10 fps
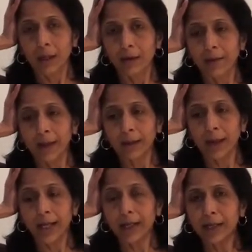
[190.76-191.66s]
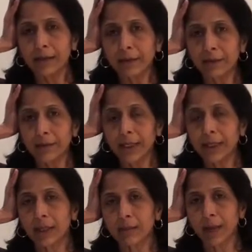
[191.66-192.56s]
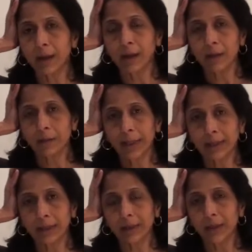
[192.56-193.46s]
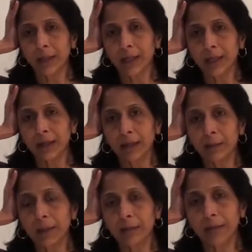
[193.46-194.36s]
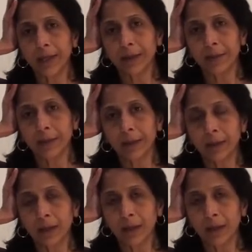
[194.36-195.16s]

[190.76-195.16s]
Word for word: In fact, I can even feel it in my arm muscles. So you're getting double the benefit.